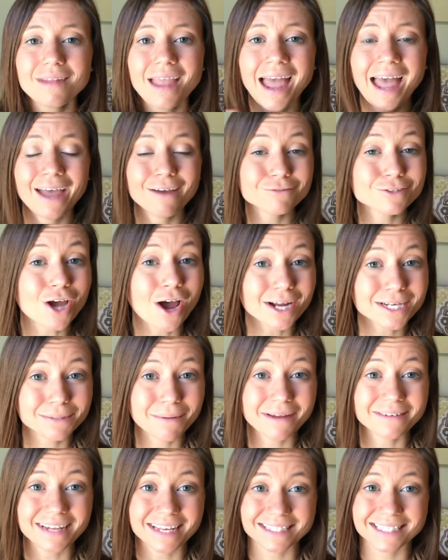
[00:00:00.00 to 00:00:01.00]
I have talked
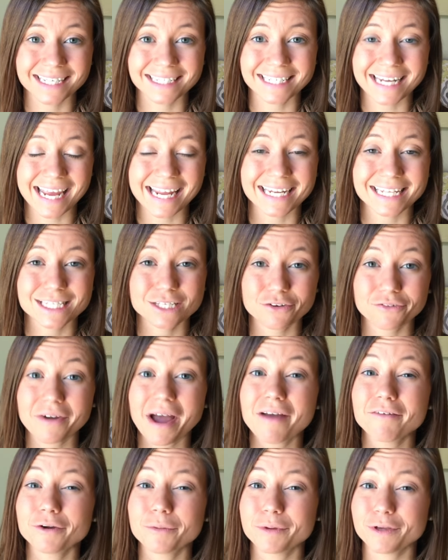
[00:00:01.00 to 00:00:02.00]
about Designated
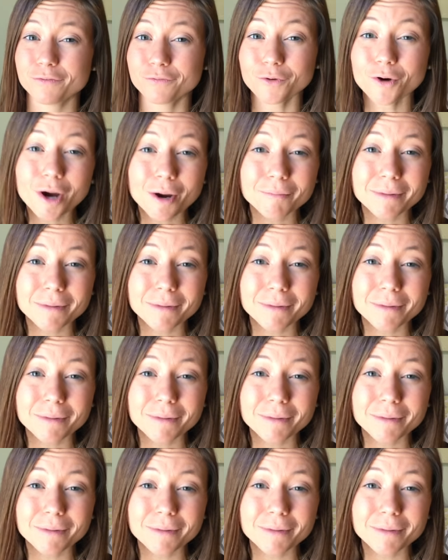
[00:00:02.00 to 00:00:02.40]
Survivor before